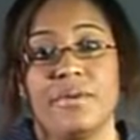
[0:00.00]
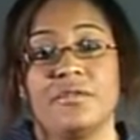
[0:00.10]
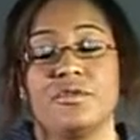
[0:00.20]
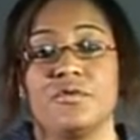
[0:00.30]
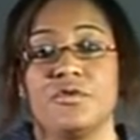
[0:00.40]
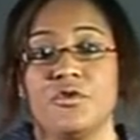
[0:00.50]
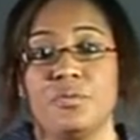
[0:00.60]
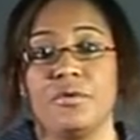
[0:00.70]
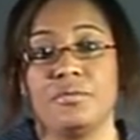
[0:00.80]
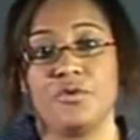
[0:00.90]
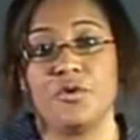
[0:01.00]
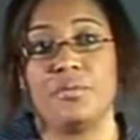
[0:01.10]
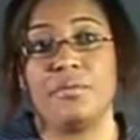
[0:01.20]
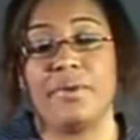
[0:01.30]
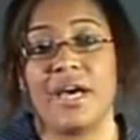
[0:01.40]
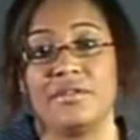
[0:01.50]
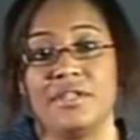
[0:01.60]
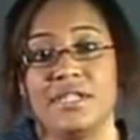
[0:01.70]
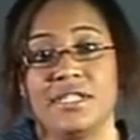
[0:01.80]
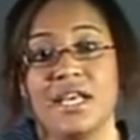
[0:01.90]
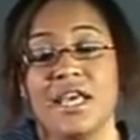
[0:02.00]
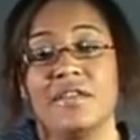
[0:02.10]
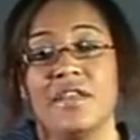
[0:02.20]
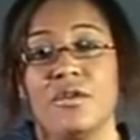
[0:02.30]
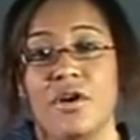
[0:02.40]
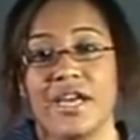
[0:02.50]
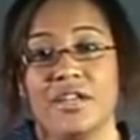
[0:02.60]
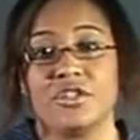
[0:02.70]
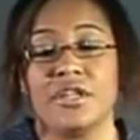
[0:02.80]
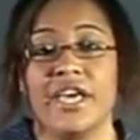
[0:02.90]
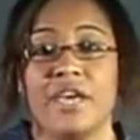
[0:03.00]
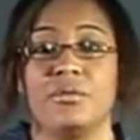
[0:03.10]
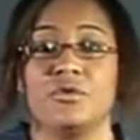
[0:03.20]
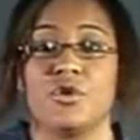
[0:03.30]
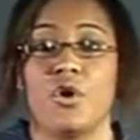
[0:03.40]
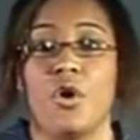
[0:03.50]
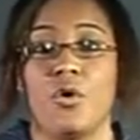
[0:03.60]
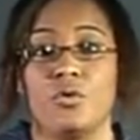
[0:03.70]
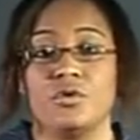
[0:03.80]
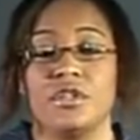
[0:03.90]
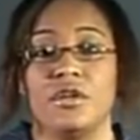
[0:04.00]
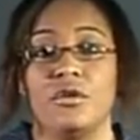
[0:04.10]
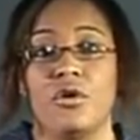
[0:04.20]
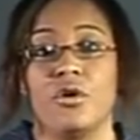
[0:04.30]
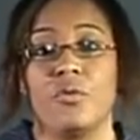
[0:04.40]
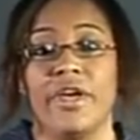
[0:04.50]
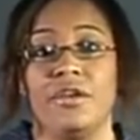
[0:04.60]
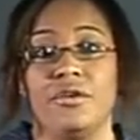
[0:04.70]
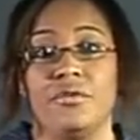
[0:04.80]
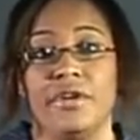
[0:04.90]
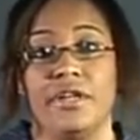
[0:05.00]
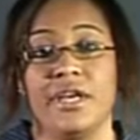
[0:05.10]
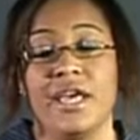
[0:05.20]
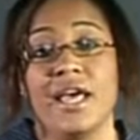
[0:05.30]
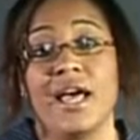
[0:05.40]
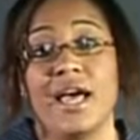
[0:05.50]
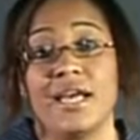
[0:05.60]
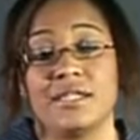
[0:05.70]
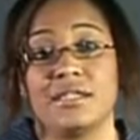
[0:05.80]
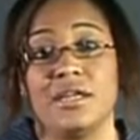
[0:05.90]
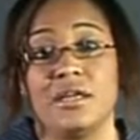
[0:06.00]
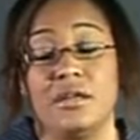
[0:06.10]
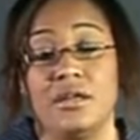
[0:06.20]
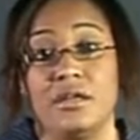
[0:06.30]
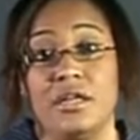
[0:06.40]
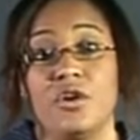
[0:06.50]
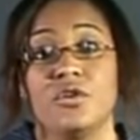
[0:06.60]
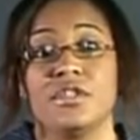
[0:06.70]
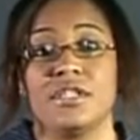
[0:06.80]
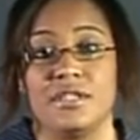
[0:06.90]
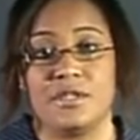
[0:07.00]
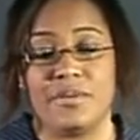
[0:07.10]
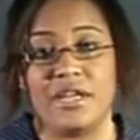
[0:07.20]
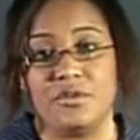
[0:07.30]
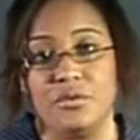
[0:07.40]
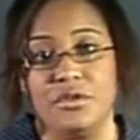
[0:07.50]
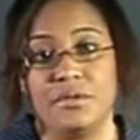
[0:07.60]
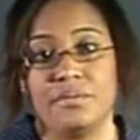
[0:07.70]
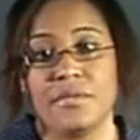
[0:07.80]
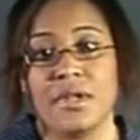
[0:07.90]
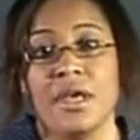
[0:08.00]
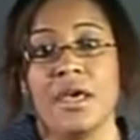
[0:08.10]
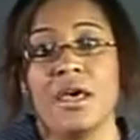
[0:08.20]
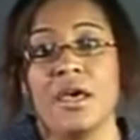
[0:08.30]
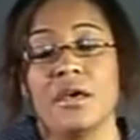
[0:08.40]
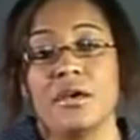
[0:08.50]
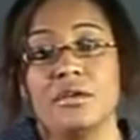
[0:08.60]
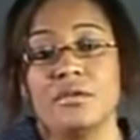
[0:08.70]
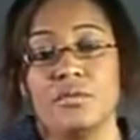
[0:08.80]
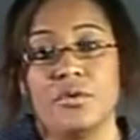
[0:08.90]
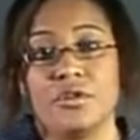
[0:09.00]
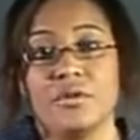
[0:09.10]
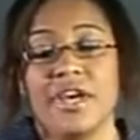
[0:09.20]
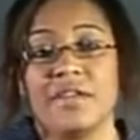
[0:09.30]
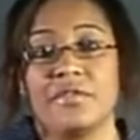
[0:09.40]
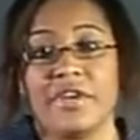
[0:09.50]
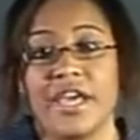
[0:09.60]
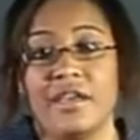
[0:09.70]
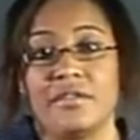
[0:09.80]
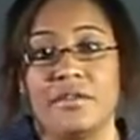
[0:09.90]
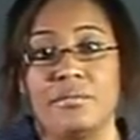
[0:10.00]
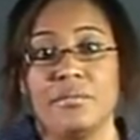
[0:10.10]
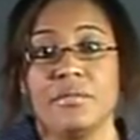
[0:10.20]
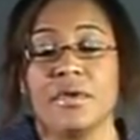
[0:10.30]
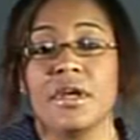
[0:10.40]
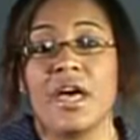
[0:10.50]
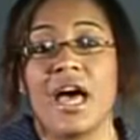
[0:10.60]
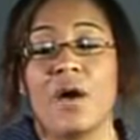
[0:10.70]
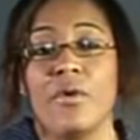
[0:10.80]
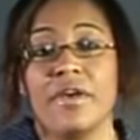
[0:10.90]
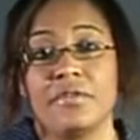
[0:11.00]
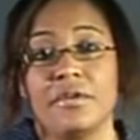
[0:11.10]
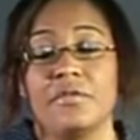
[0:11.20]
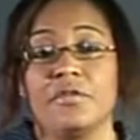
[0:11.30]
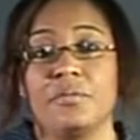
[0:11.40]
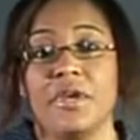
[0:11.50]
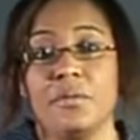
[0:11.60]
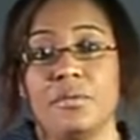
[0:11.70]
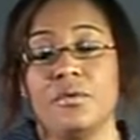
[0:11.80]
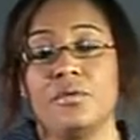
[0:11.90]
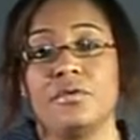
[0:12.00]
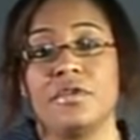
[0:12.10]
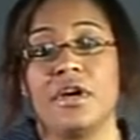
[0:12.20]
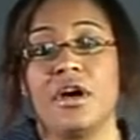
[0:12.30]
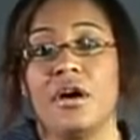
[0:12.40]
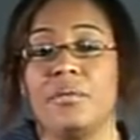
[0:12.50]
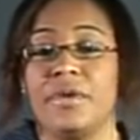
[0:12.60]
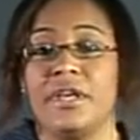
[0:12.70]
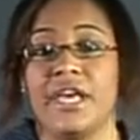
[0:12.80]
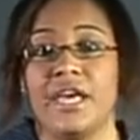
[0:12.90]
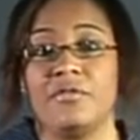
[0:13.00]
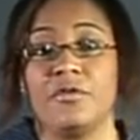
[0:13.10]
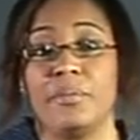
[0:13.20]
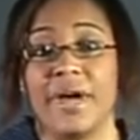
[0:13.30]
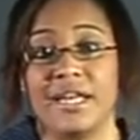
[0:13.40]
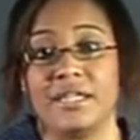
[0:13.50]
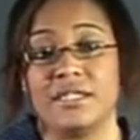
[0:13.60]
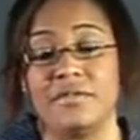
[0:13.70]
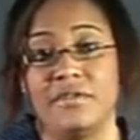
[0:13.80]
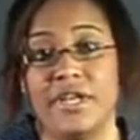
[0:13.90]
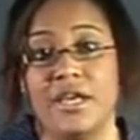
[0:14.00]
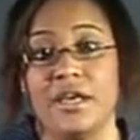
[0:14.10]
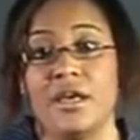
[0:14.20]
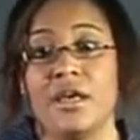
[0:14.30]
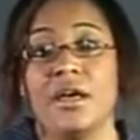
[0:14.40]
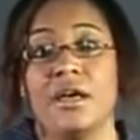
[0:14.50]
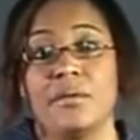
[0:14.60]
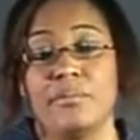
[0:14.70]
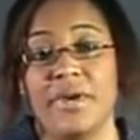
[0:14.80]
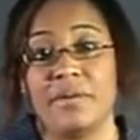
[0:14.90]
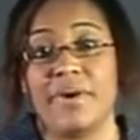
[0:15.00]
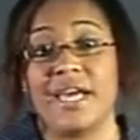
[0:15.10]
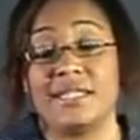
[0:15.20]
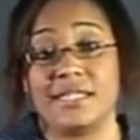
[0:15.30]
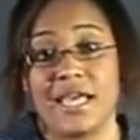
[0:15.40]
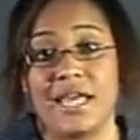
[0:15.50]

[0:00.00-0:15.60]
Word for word: amounts of superabsorbent powders, they're not actually able to hold and lock away urine as an, an incontinence pad would. We don't advocate them. However, for people that are being cared for palliatively, bed pads